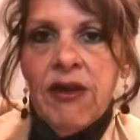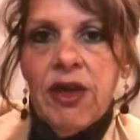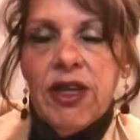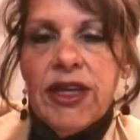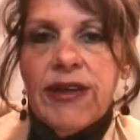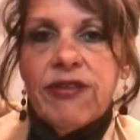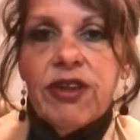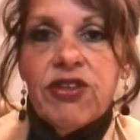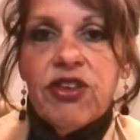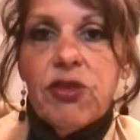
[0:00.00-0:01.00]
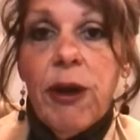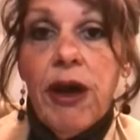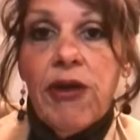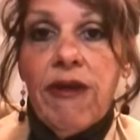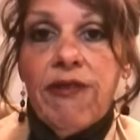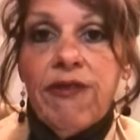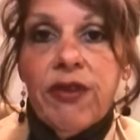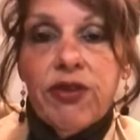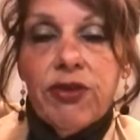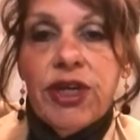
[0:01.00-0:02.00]
The leaves are just about off of the
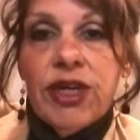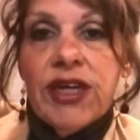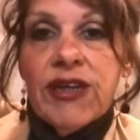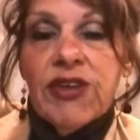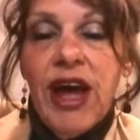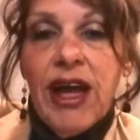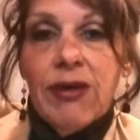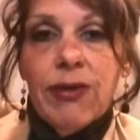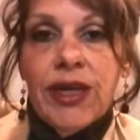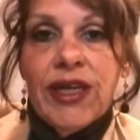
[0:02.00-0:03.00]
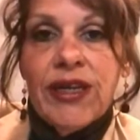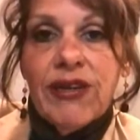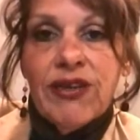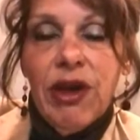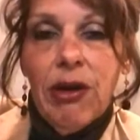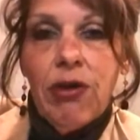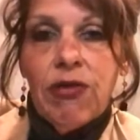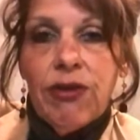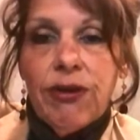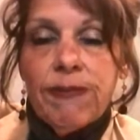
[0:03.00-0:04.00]
trees. Halloween is
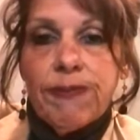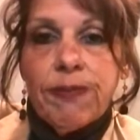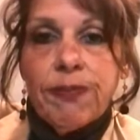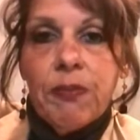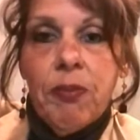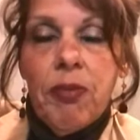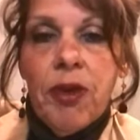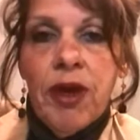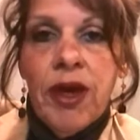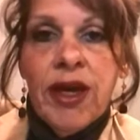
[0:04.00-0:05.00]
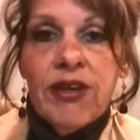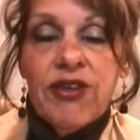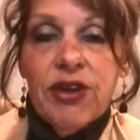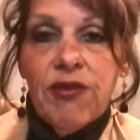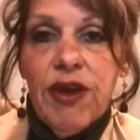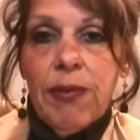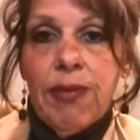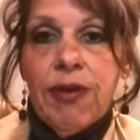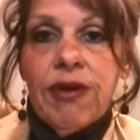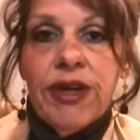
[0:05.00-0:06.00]
over. It's
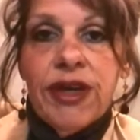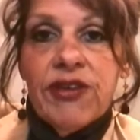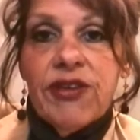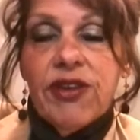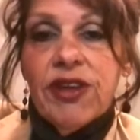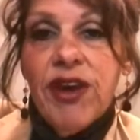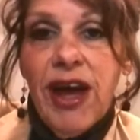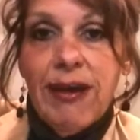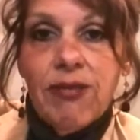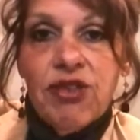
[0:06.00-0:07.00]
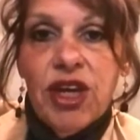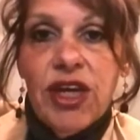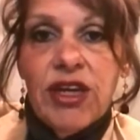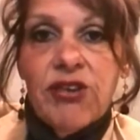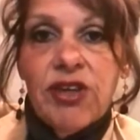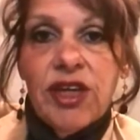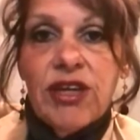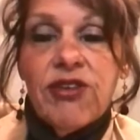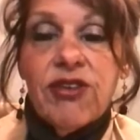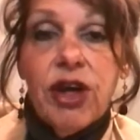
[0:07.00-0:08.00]
November. It's the time change.
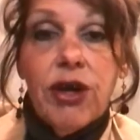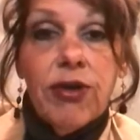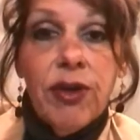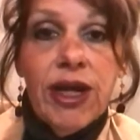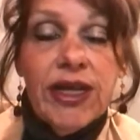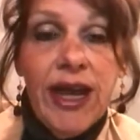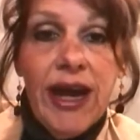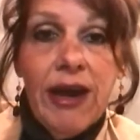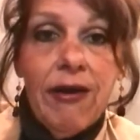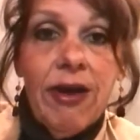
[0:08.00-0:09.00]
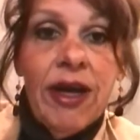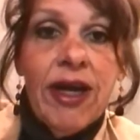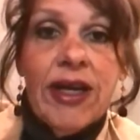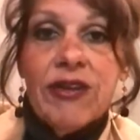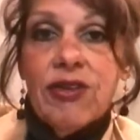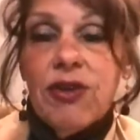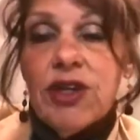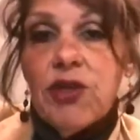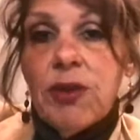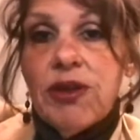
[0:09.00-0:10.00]
It's dark right now. It's
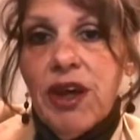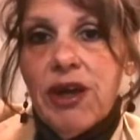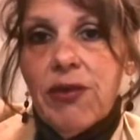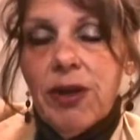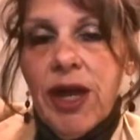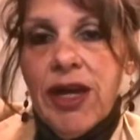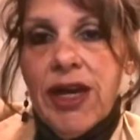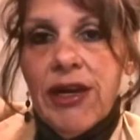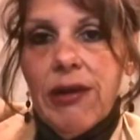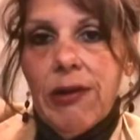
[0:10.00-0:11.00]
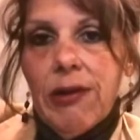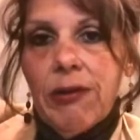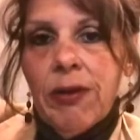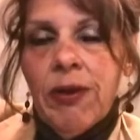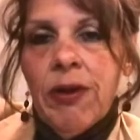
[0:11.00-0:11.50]
going to be dark when I get home.